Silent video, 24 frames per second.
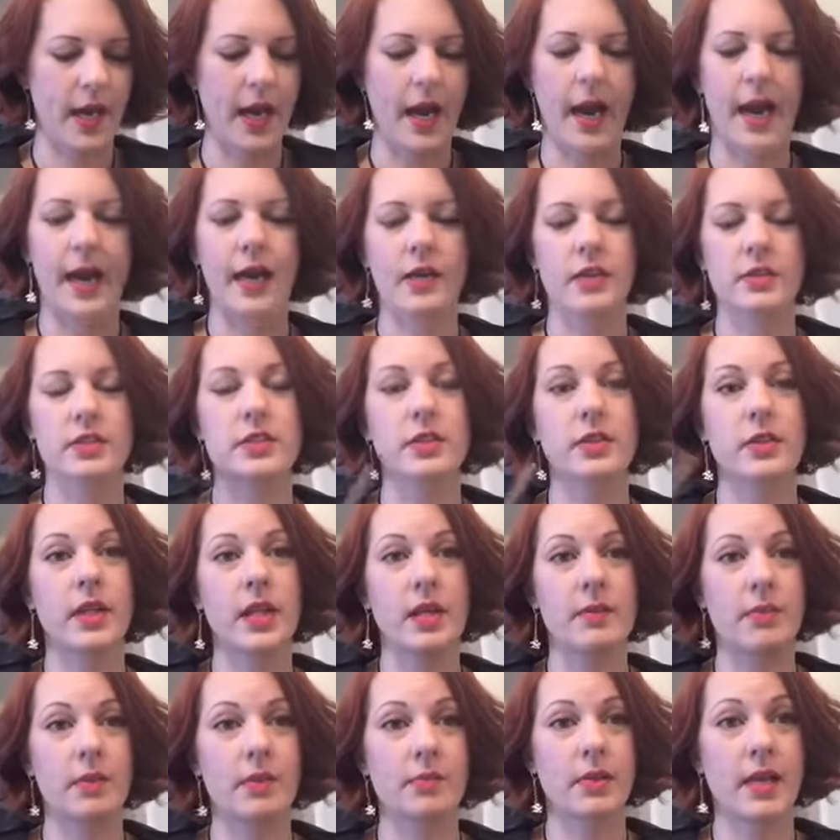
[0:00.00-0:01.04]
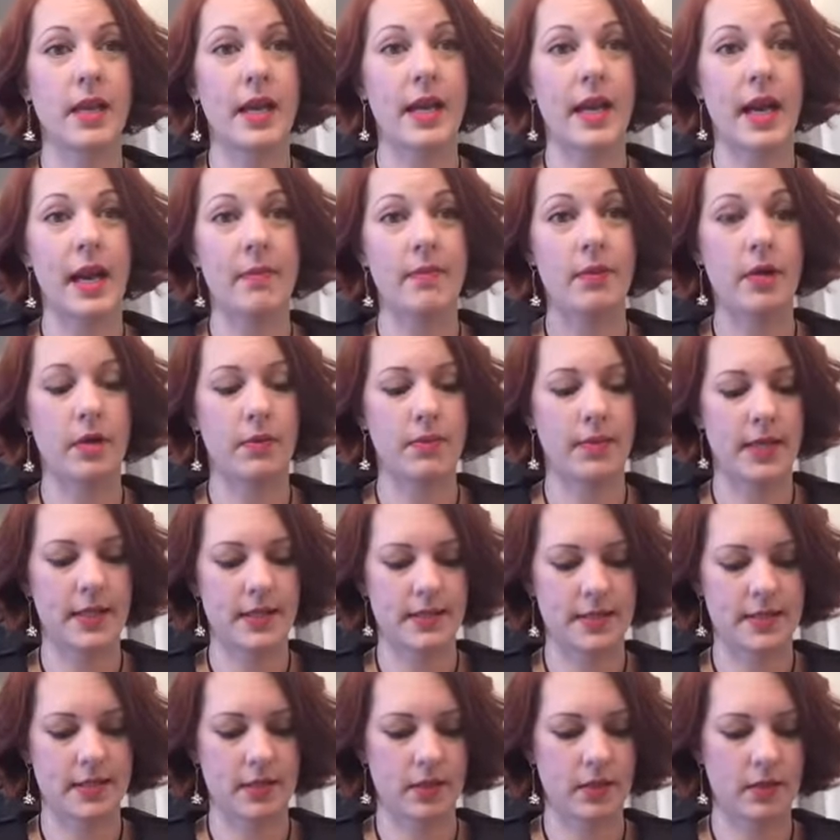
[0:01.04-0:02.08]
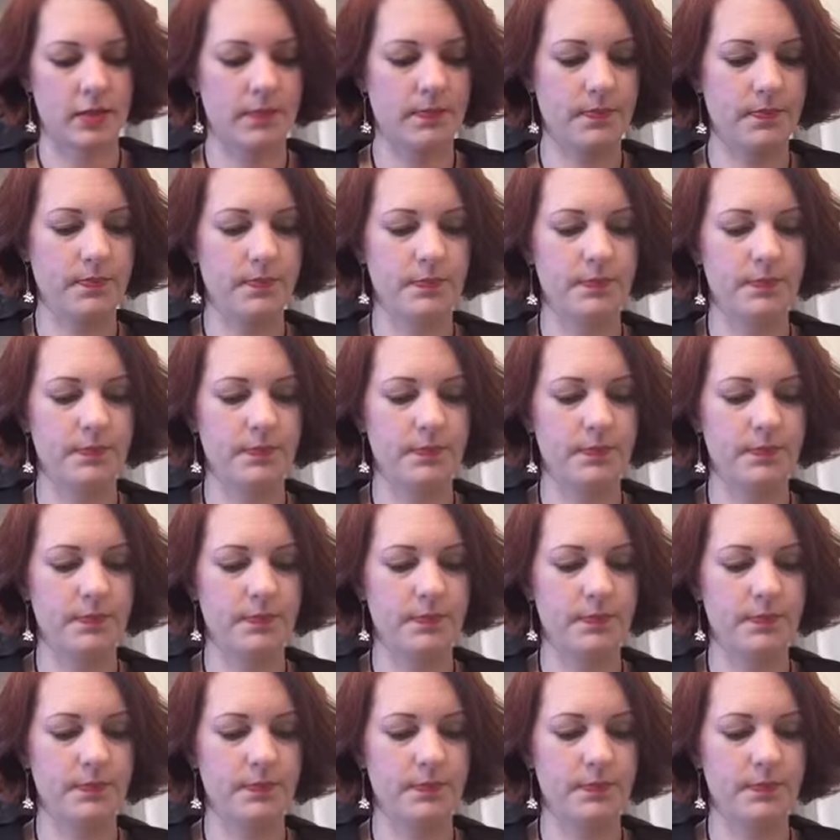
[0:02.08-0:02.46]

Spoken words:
I also keep a blonde eyebrow pencil